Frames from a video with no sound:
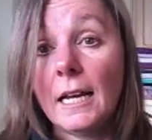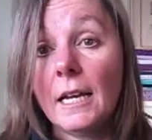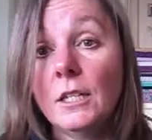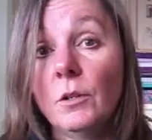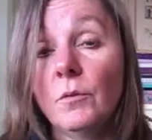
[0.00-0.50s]

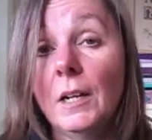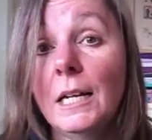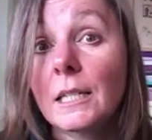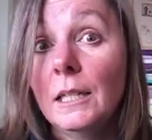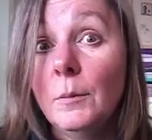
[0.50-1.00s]
Uh, don't
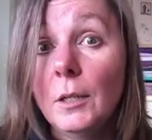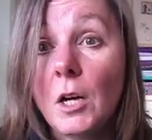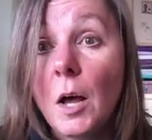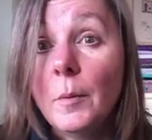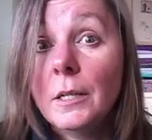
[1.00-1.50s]
forget to leave me a
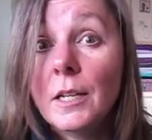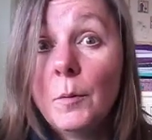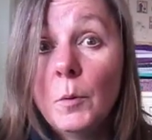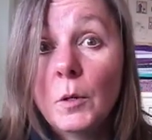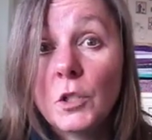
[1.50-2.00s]
comment.
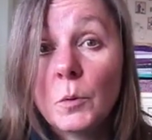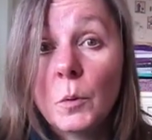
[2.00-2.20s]
Tell me what you're